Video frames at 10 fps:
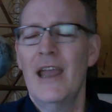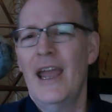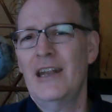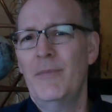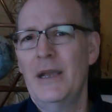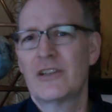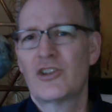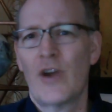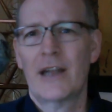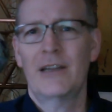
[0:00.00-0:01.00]
and to be
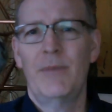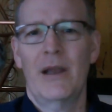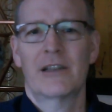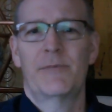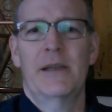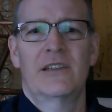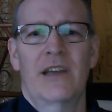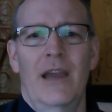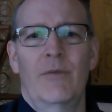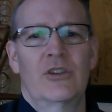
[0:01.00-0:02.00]
attracted beyond space and
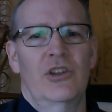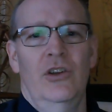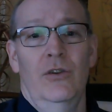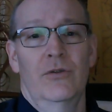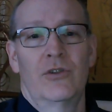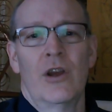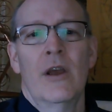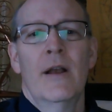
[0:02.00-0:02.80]
time, which is huge.